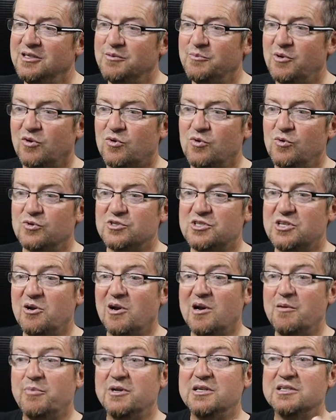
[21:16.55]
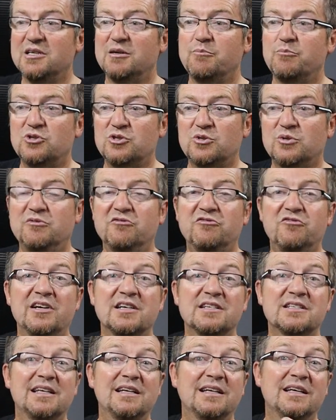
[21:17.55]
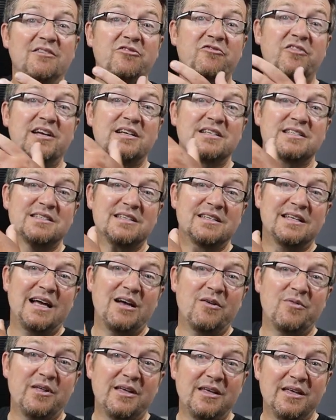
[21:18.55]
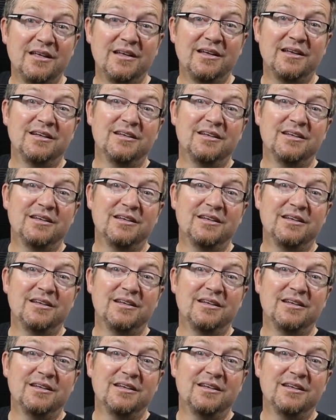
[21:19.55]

But of course, the ambient temperature affects how the